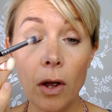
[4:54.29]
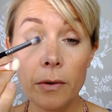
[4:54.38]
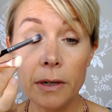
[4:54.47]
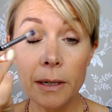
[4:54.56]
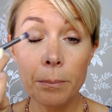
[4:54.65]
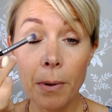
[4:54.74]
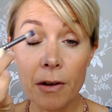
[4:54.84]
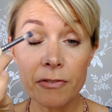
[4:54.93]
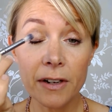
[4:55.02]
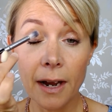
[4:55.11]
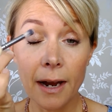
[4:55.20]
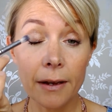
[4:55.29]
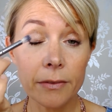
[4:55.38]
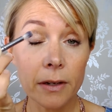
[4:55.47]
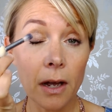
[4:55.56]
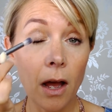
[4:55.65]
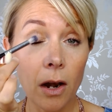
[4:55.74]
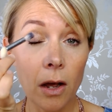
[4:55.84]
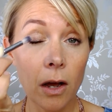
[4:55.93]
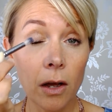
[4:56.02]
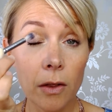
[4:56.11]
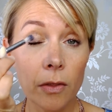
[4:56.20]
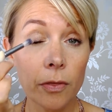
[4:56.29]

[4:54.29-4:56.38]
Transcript: only buffing out the colour